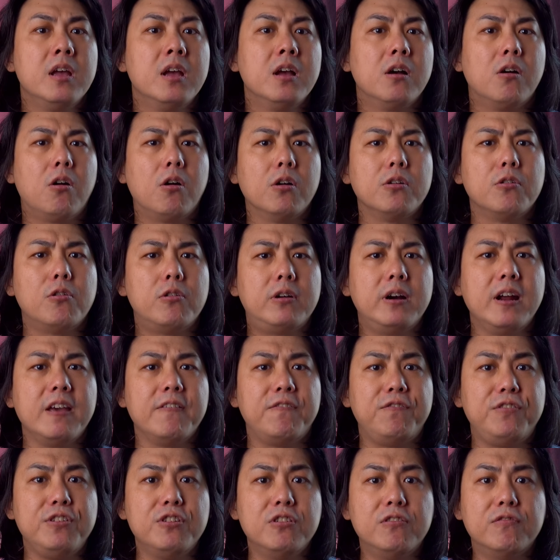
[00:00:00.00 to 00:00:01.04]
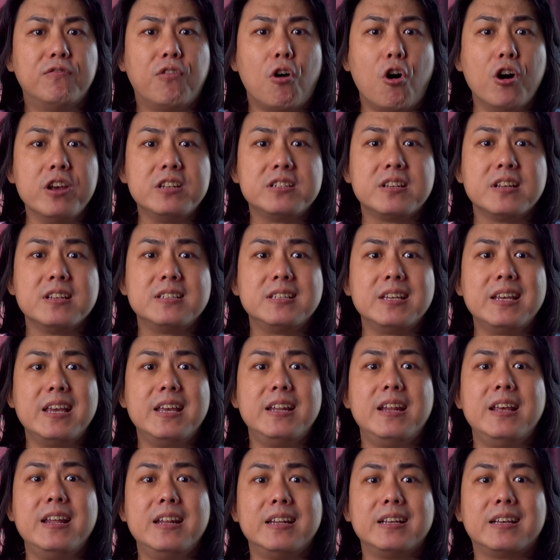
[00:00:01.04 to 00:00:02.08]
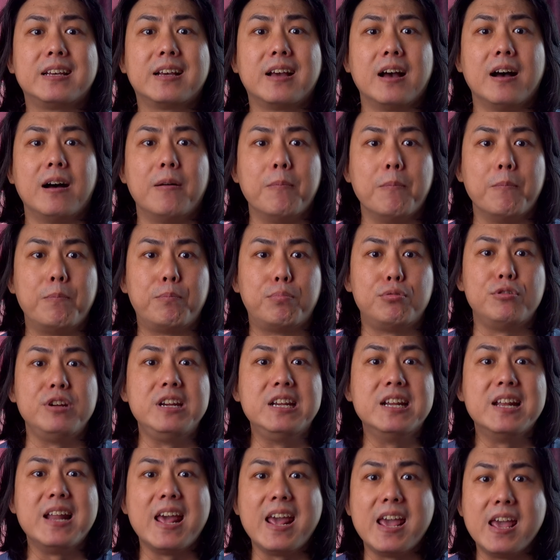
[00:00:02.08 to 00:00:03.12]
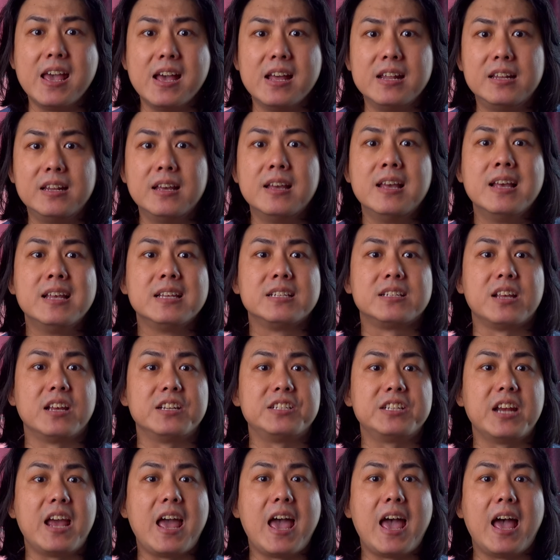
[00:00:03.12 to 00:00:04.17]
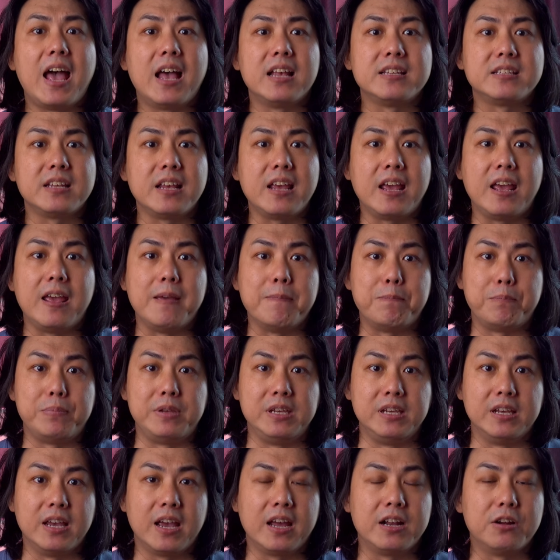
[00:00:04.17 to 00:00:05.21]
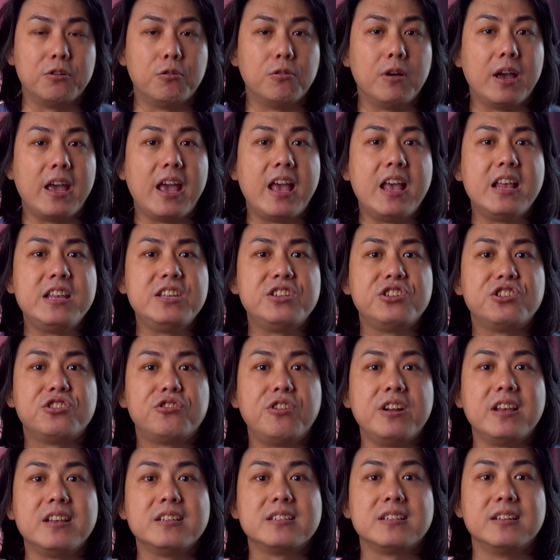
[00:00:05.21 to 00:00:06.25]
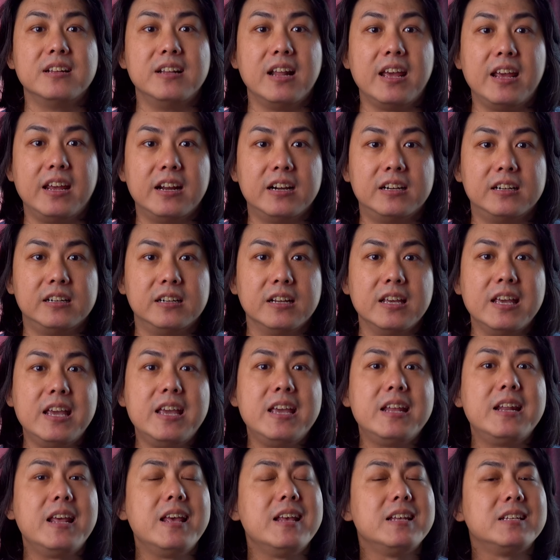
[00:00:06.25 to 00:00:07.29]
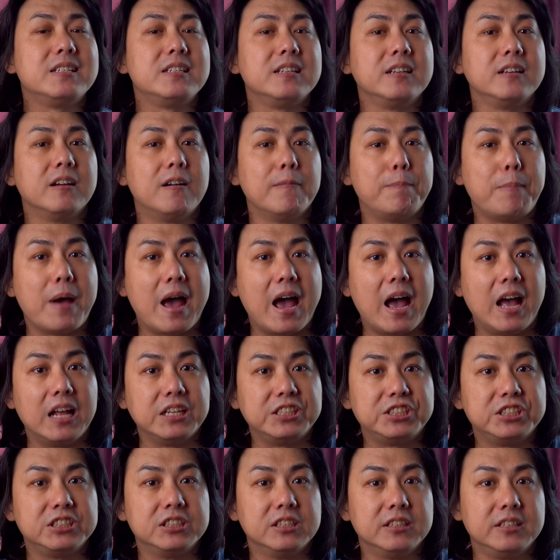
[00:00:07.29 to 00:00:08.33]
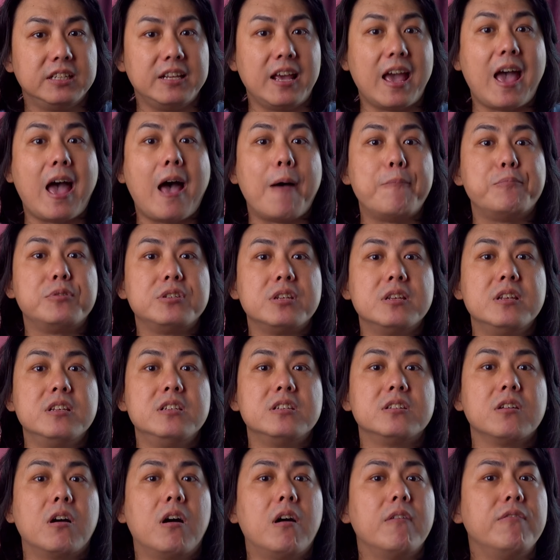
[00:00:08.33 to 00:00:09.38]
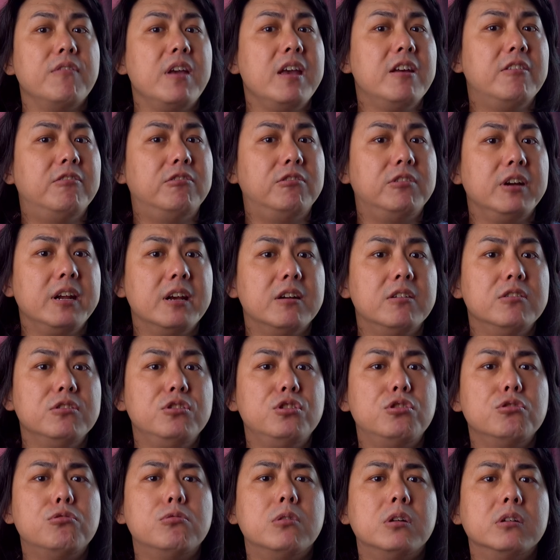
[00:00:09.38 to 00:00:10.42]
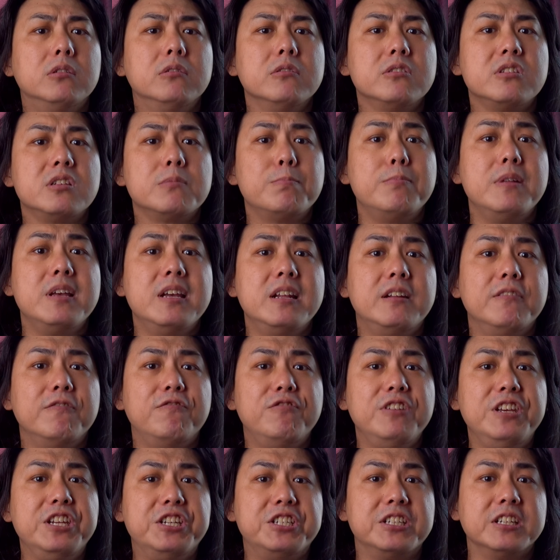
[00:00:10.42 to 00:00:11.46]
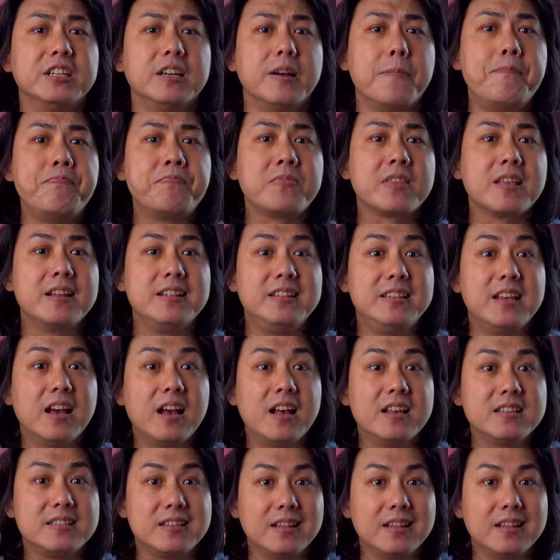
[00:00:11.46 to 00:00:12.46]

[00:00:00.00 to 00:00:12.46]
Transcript: Although a few voices in it come pre-layered, such as a piano and strings layer in a single patch, the absence of a real dual split feature does